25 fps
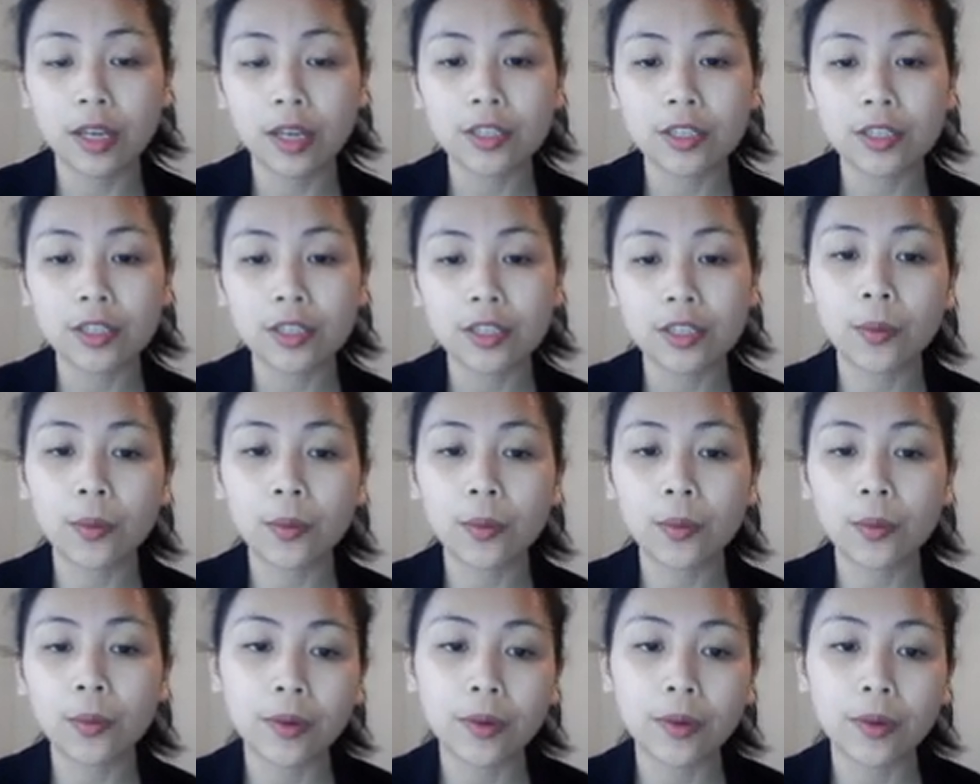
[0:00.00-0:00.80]

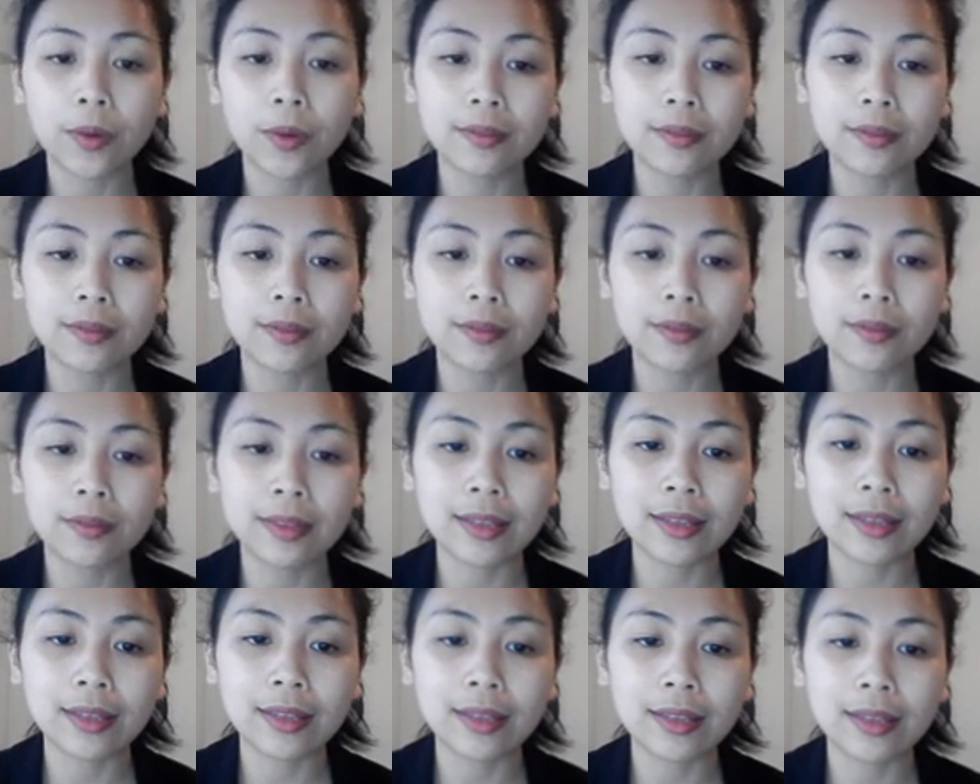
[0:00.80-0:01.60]
So
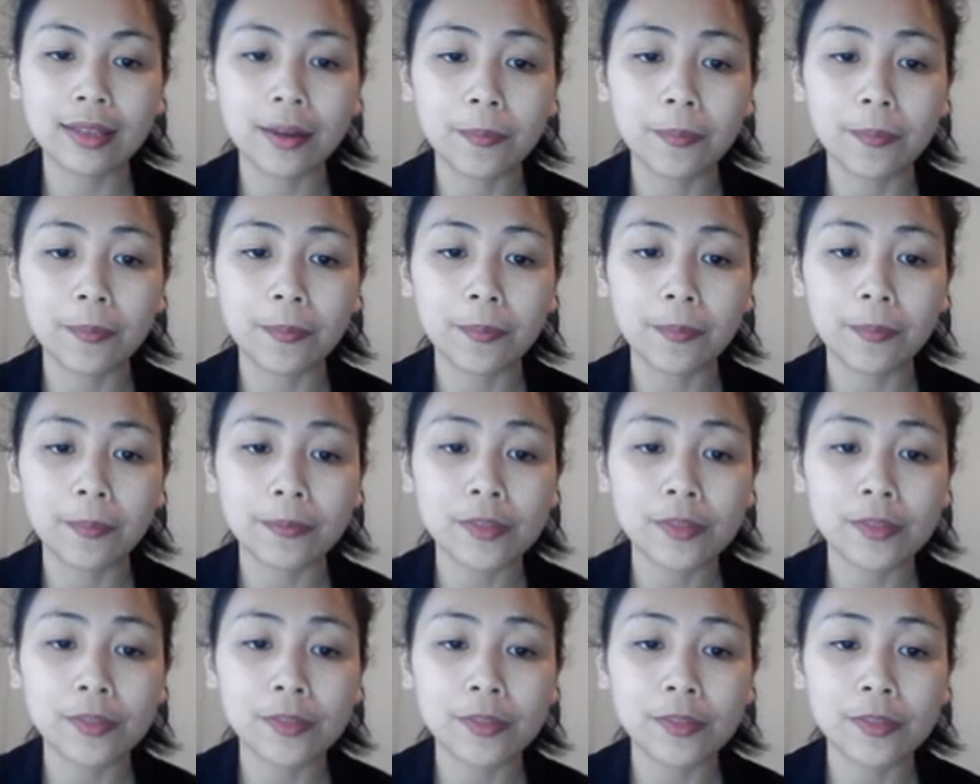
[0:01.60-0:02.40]
that
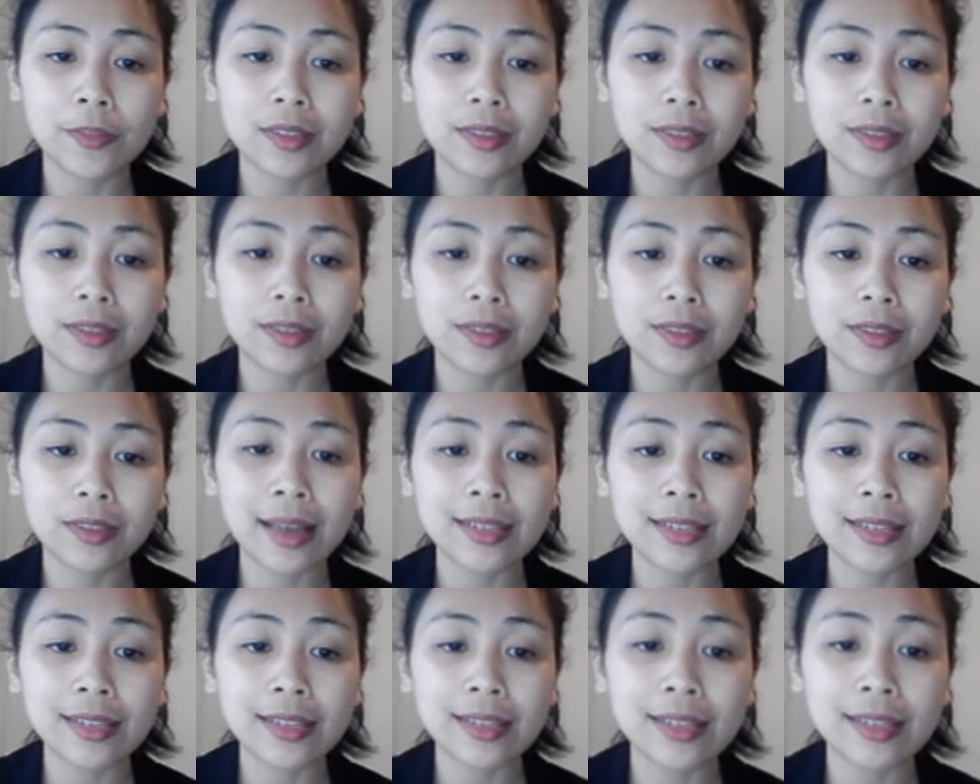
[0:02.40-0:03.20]

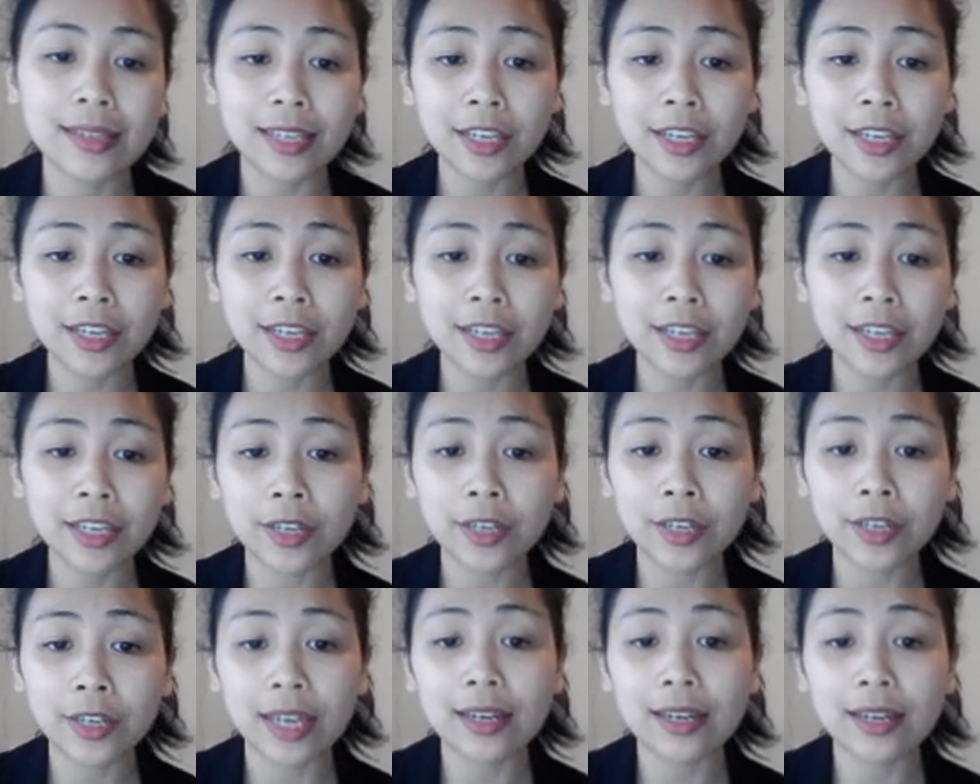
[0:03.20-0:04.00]
is either
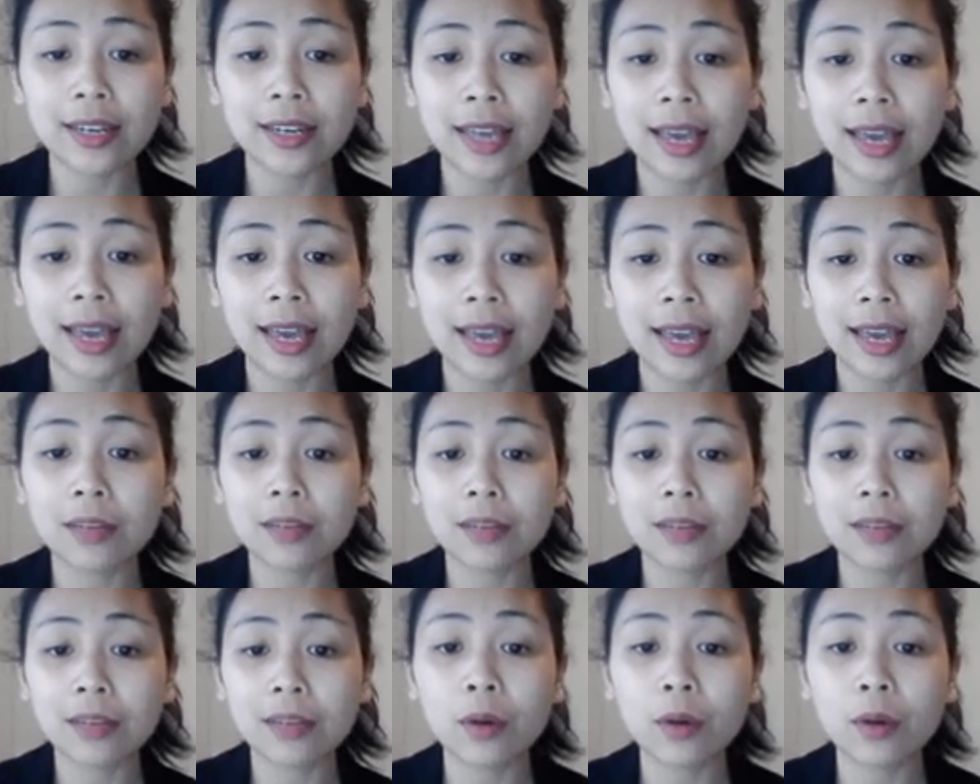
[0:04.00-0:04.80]
getting head
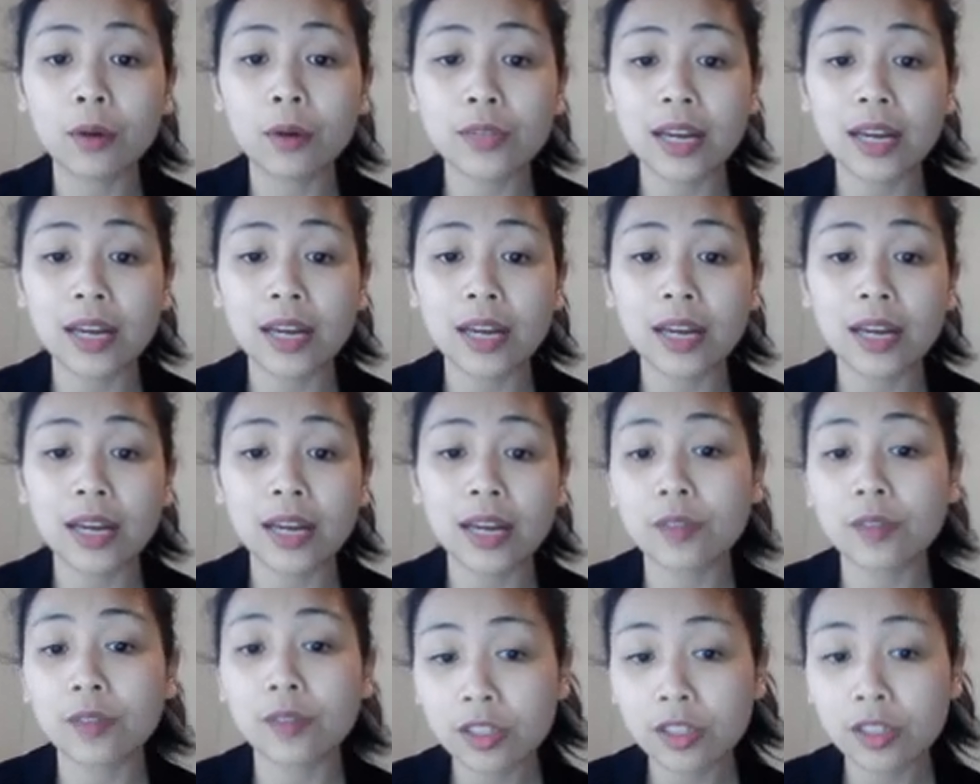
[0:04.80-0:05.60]
at both time
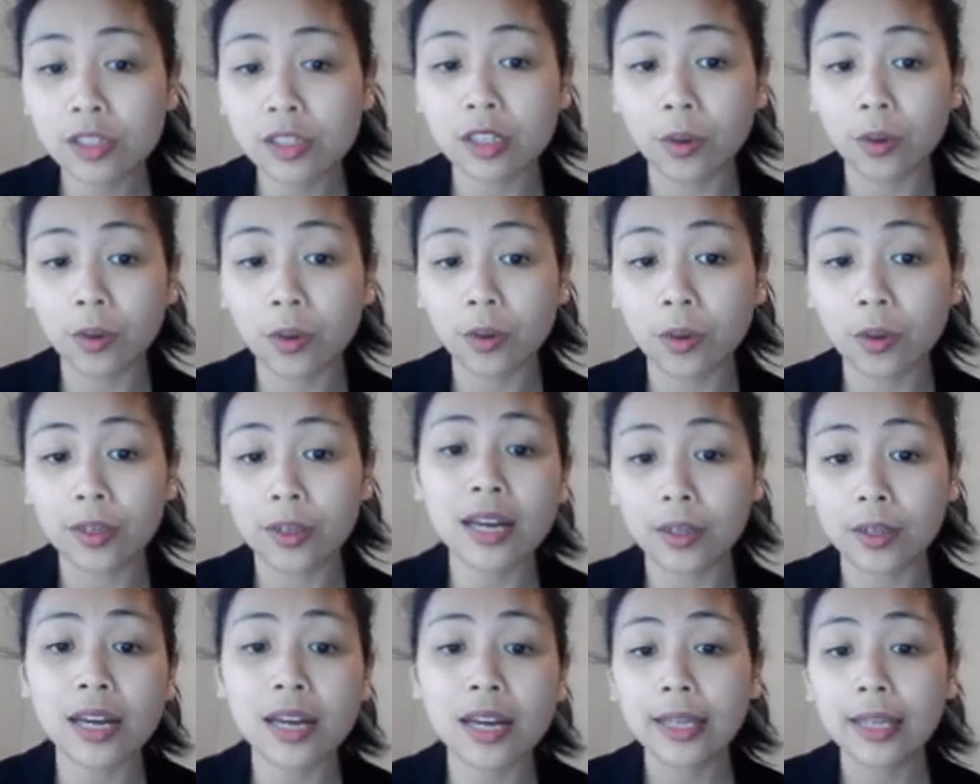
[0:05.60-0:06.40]
tossing
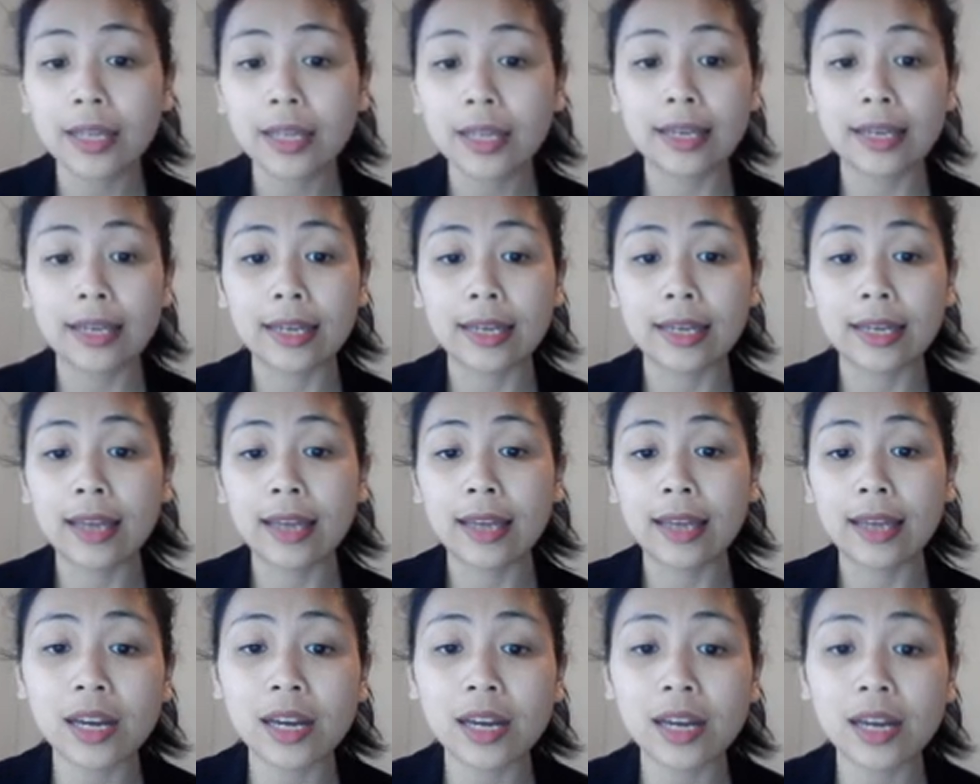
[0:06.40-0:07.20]
or getting
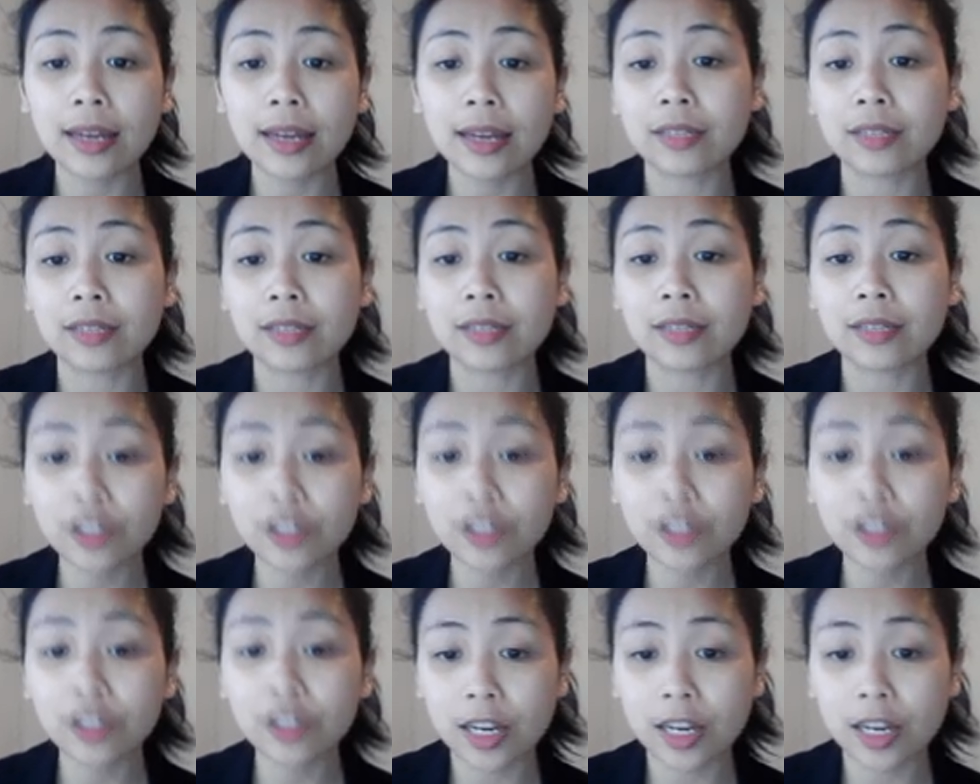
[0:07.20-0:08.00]
head at the
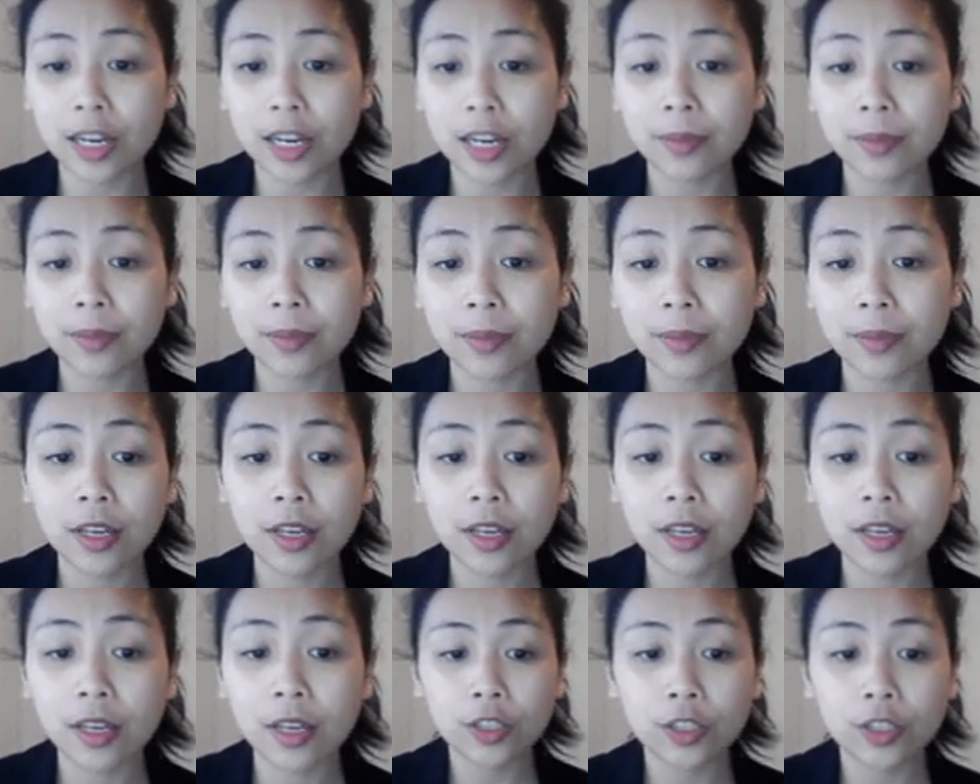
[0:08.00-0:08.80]
third time.
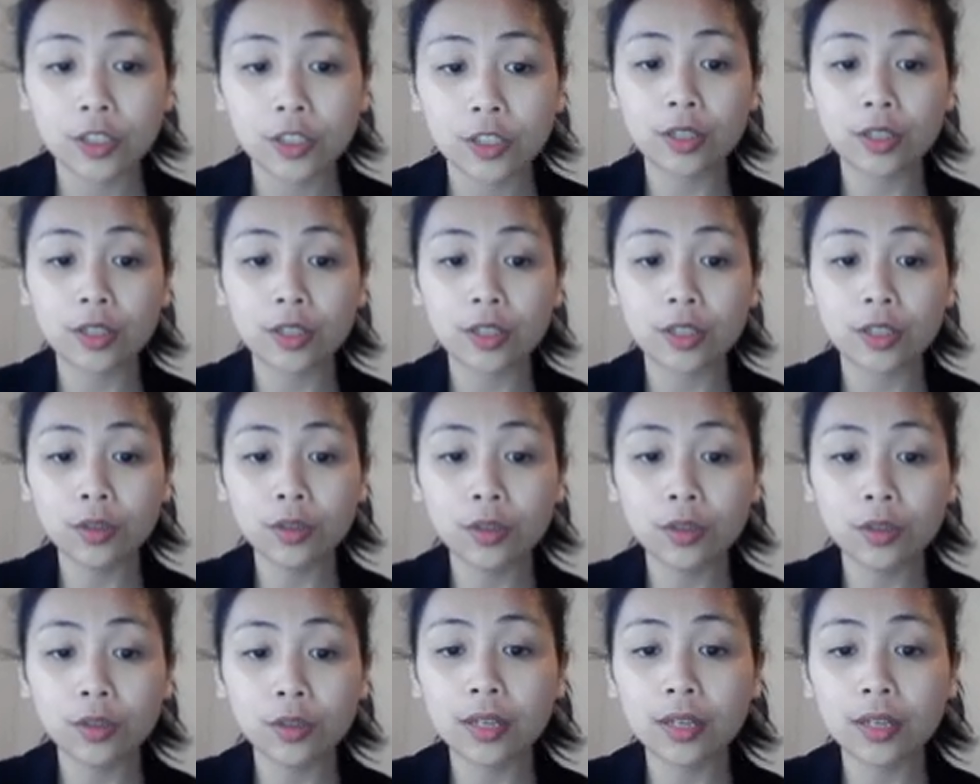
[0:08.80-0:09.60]
So the
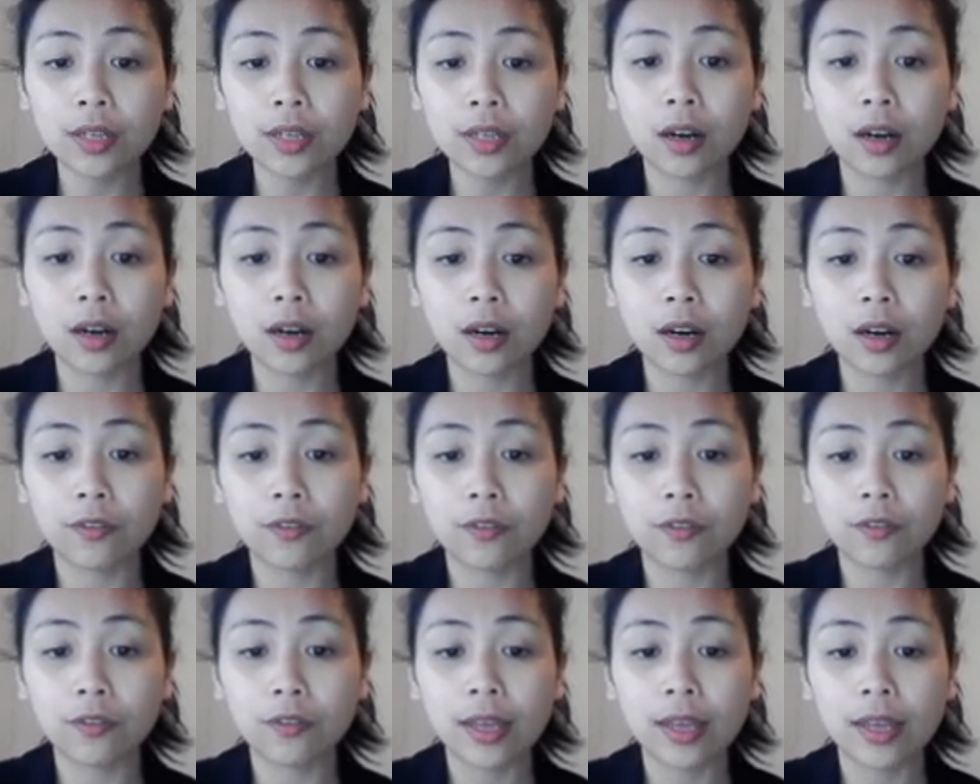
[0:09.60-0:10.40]
union
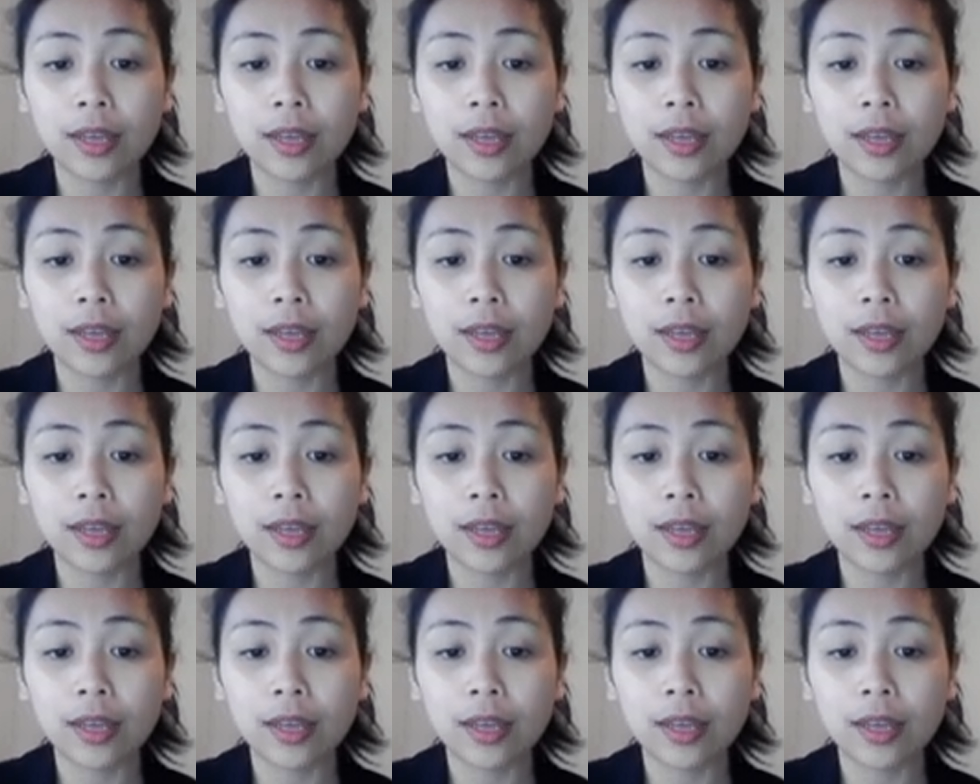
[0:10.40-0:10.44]
of